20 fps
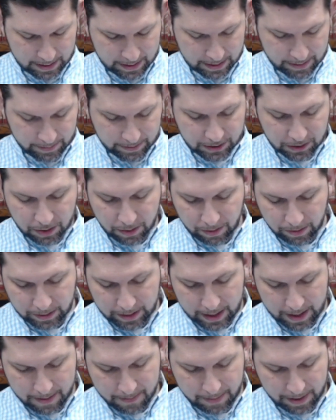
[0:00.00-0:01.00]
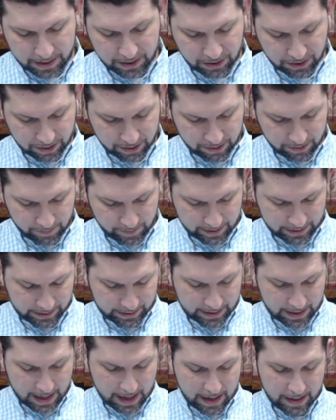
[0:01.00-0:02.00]
And it was told him by certain which
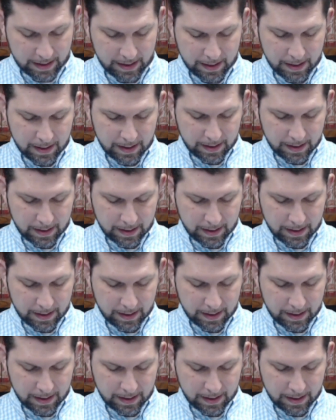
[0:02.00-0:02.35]
said,